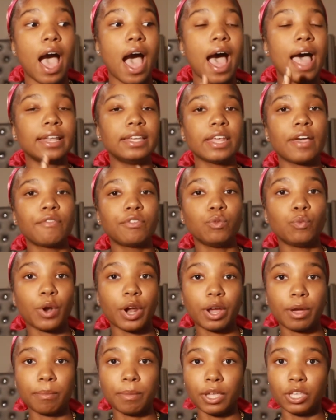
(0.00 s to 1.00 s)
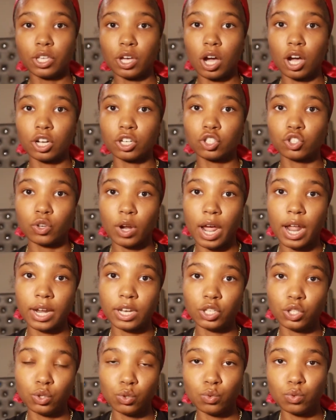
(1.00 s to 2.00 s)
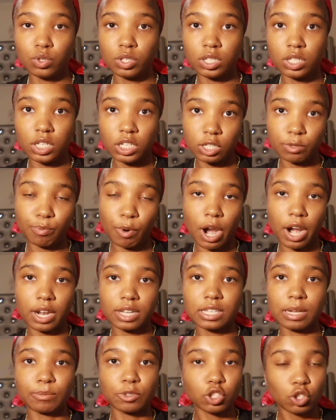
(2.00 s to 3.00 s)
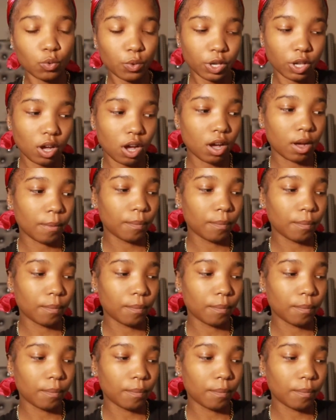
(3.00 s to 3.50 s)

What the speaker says: I definitely recommend y'all try to use these products I'm showing y'all.